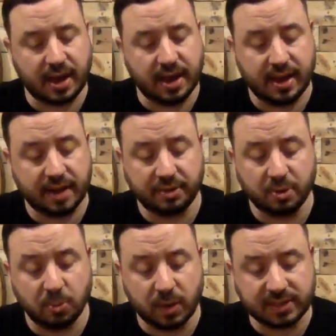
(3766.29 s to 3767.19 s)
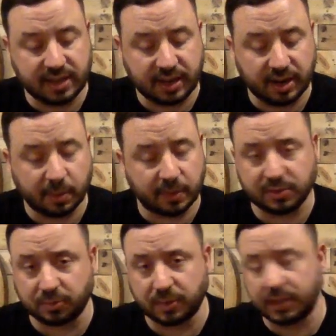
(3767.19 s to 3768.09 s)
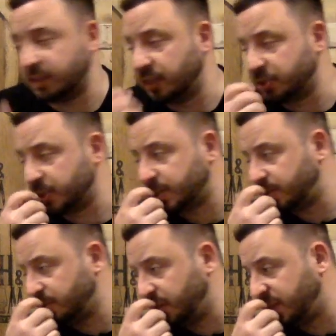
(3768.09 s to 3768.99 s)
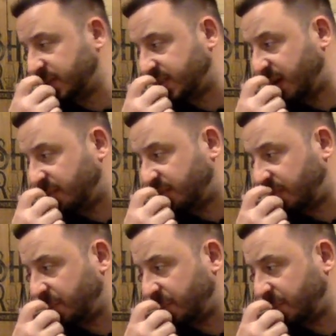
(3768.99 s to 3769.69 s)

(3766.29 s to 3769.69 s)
I, I don't know what's in here, but it's really delicious. Really good stuff.